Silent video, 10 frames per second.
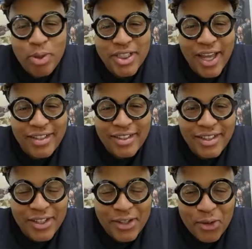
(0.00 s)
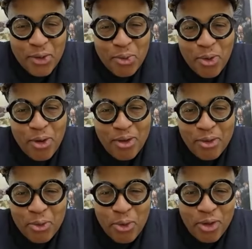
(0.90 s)
talented. You know, the
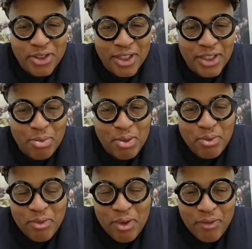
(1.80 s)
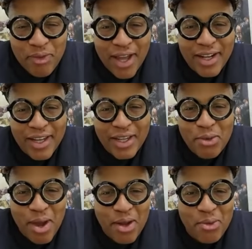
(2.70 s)
world world seems to be uh, finally
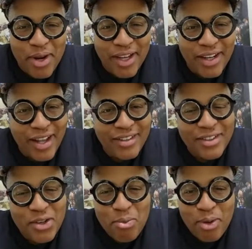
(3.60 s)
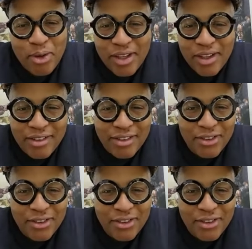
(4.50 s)
getting around to recognizing your brilliance.